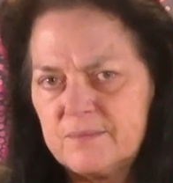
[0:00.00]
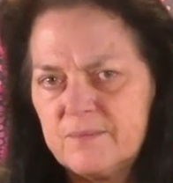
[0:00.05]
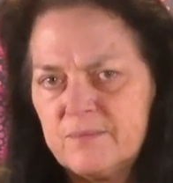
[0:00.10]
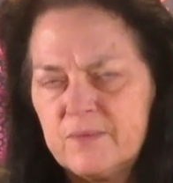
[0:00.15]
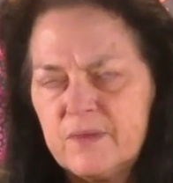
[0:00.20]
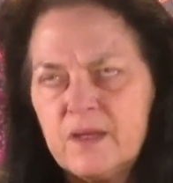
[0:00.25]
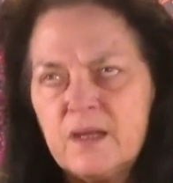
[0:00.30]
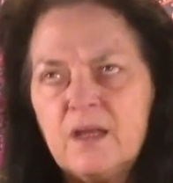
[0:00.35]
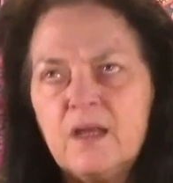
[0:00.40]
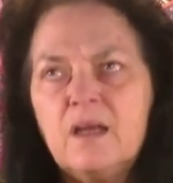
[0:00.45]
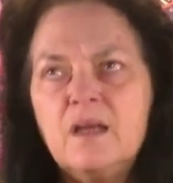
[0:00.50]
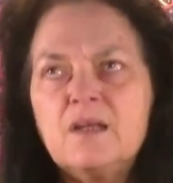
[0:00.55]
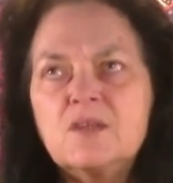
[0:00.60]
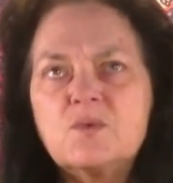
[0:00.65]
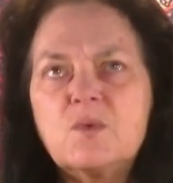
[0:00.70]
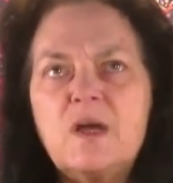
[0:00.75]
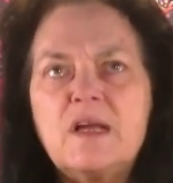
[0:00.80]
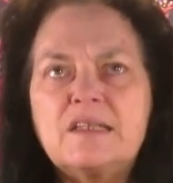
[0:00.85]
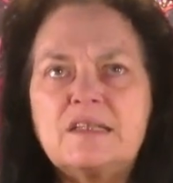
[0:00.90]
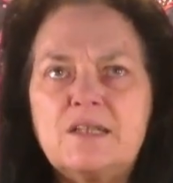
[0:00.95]
That's
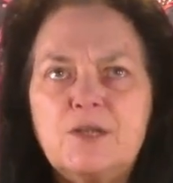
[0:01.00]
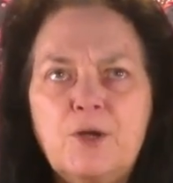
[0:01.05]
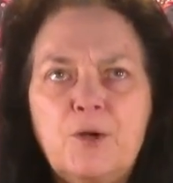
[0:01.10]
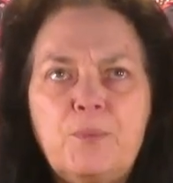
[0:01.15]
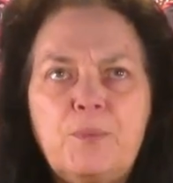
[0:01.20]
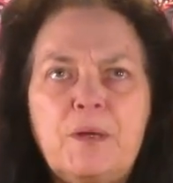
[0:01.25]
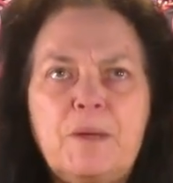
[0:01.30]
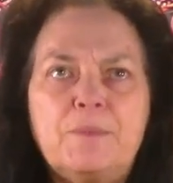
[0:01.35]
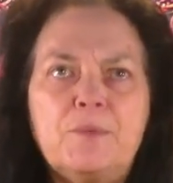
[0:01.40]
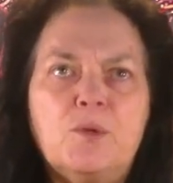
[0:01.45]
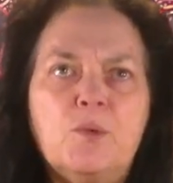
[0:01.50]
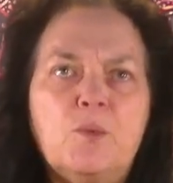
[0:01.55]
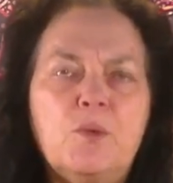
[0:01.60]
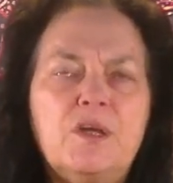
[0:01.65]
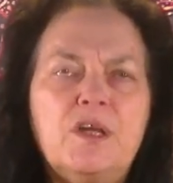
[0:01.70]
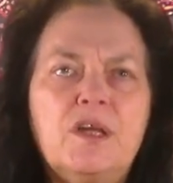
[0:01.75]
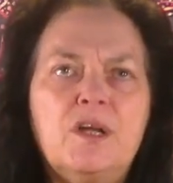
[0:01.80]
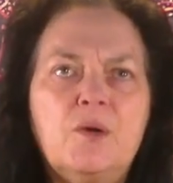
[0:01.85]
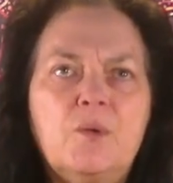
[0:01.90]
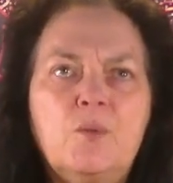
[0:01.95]
why I tell people,
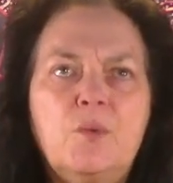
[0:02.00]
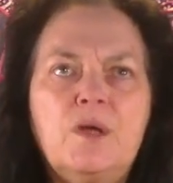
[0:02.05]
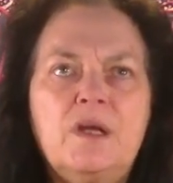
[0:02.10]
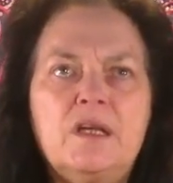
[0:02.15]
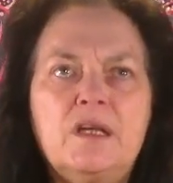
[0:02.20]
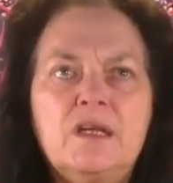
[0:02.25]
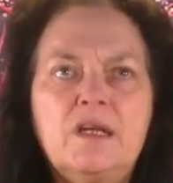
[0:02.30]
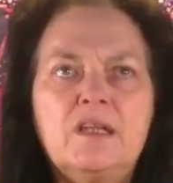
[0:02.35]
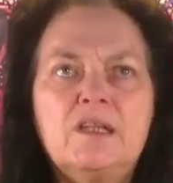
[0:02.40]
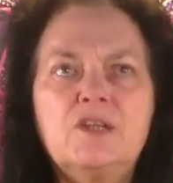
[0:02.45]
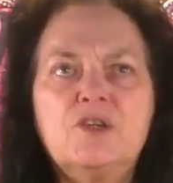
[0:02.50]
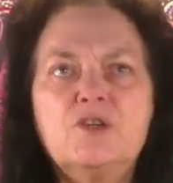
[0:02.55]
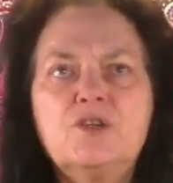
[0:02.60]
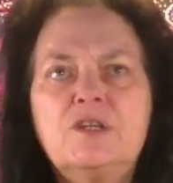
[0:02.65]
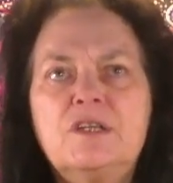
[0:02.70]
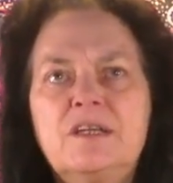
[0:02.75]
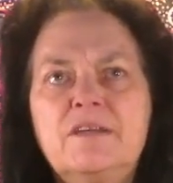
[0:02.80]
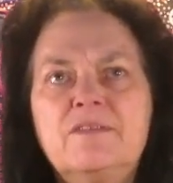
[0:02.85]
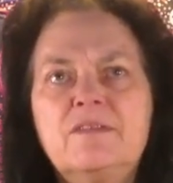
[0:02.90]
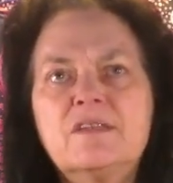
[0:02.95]
you know, when they're
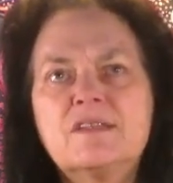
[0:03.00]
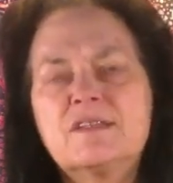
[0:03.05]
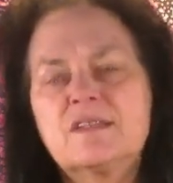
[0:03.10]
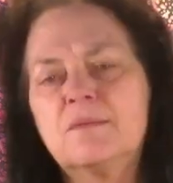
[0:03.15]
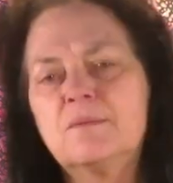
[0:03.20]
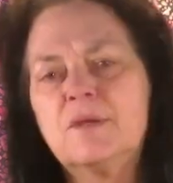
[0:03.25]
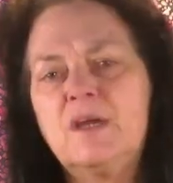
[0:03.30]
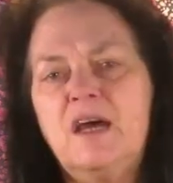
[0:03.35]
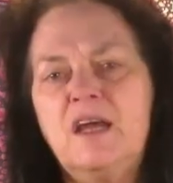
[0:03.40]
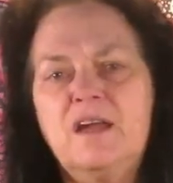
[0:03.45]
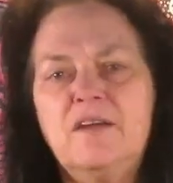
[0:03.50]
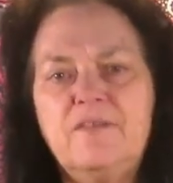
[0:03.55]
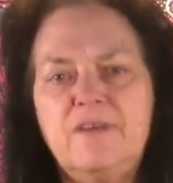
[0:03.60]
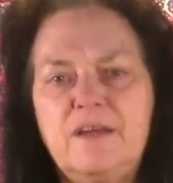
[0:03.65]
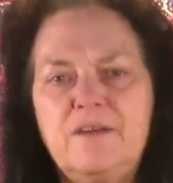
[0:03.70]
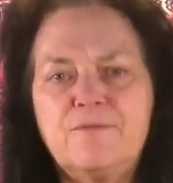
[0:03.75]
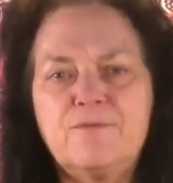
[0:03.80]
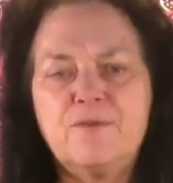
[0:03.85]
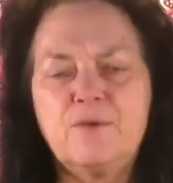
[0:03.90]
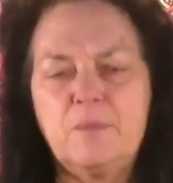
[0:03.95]
given some kind of
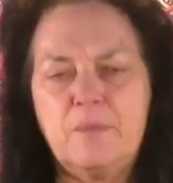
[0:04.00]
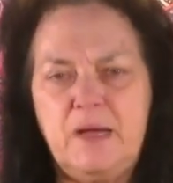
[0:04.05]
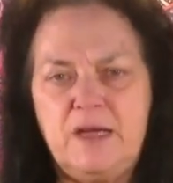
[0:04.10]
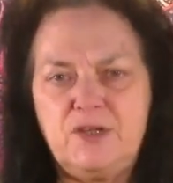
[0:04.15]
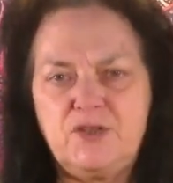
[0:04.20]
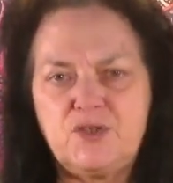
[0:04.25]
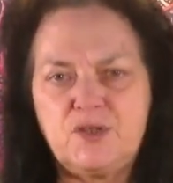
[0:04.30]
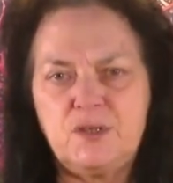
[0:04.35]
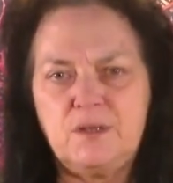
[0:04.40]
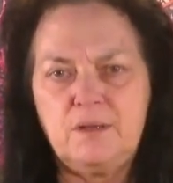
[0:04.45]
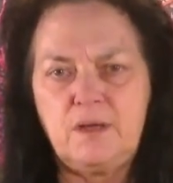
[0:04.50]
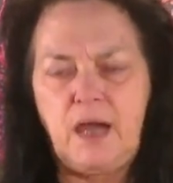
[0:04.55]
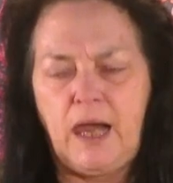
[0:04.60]
information,